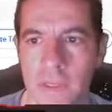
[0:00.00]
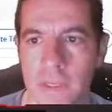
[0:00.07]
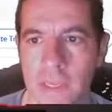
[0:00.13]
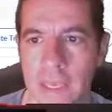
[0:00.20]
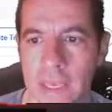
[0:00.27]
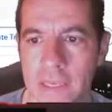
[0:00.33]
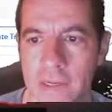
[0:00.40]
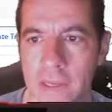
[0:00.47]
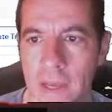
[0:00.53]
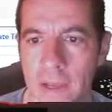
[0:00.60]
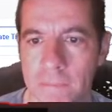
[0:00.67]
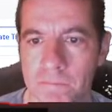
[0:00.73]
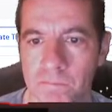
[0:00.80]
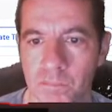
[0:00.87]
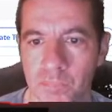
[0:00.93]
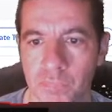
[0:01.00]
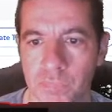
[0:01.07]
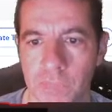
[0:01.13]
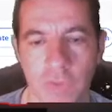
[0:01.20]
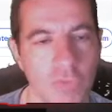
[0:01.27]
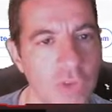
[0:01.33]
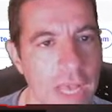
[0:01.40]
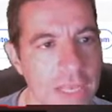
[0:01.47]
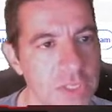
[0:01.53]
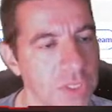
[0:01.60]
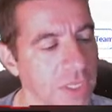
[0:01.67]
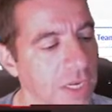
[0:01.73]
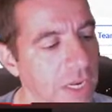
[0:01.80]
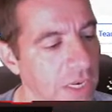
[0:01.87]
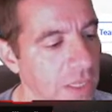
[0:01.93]
And if you guys
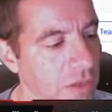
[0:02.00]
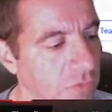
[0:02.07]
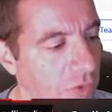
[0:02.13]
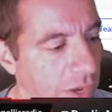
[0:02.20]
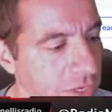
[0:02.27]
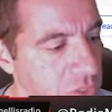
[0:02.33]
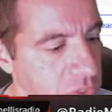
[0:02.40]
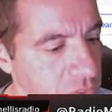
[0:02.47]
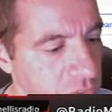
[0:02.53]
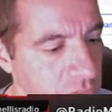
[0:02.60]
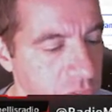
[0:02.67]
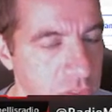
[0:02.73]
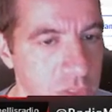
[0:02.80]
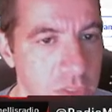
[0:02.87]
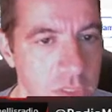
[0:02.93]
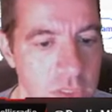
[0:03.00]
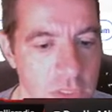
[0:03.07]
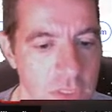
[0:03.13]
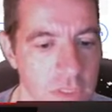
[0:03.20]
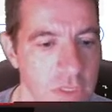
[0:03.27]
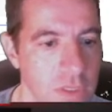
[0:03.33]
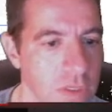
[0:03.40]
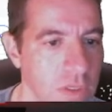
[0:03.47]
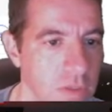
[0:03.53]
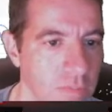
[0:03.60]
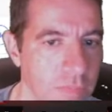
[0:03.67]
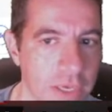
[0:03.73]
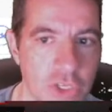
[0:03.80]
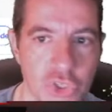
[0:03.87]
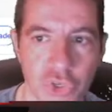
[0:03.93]
need any advice,
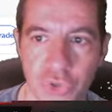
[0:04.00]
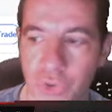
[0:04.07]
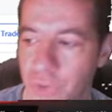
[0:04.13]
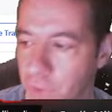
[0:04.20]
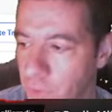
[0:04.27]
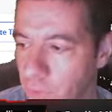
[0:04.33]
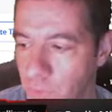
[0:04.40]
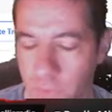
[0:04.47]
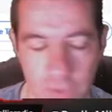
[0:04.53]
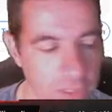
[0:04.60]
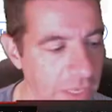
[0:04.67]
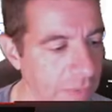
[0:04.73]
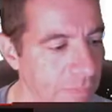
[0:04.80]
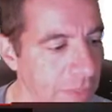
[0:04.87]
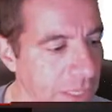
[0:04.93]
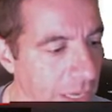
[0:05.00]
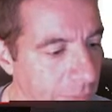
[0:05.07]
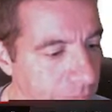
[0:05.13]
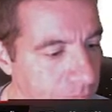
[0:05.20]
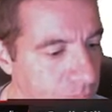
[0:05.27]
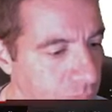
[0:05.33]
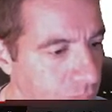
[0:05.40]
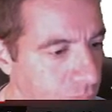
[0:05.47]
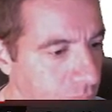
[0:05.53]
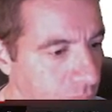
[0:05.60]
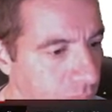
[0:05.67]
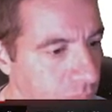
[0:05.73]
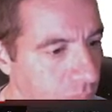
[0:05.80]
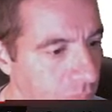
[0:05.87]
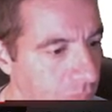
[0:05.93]
make sure to hit me up.
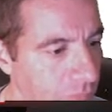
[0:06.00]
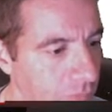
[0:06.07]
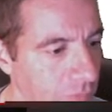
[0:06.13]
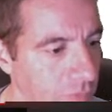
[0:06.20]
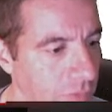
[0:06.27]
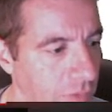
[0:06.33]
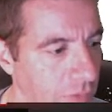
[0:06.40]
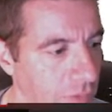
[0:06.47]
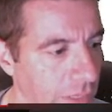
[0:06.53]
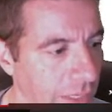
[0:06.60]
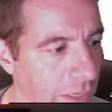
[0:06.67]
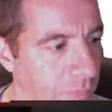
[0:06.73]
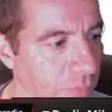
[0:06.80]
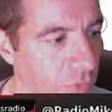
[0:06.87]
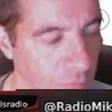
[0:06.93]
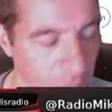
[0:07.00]
I could put